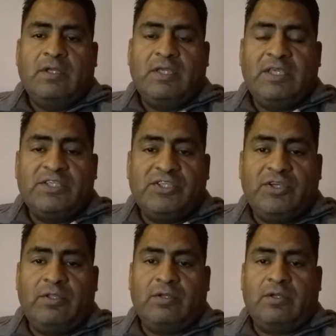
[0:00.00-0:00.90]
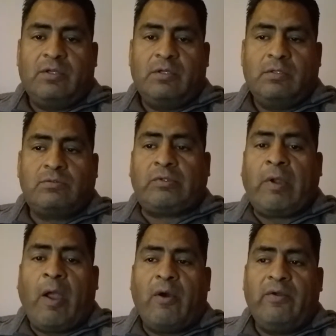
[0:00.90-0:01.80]
His children.
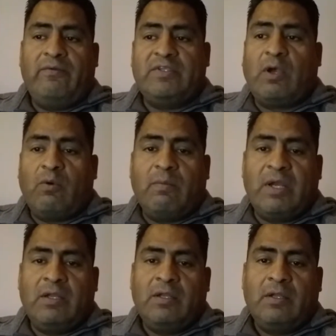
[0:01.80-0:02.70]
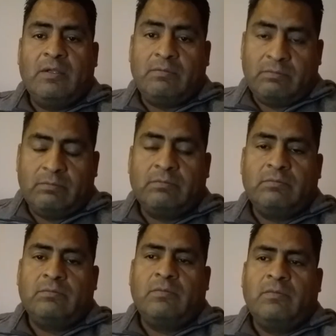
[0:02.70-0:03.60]
Or if he's a woman,
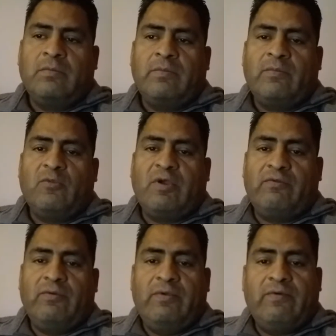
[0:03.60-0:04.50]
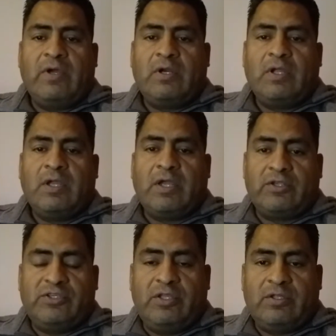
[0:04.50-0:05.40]
we have to be fair, her
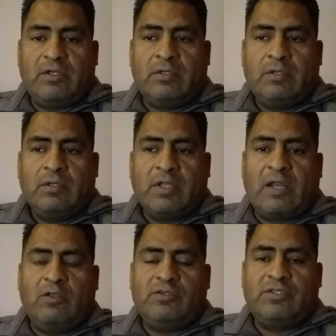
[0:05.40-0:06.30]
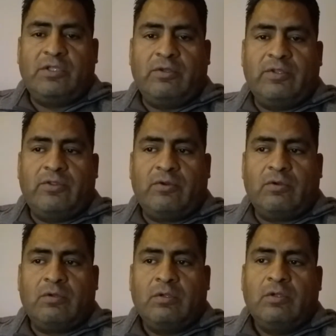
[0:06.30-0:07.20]
children can also sit on the
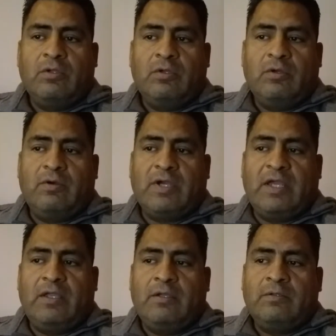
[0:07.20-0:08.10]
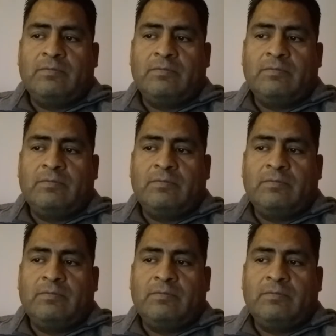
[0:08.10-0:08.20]
throne. Okay?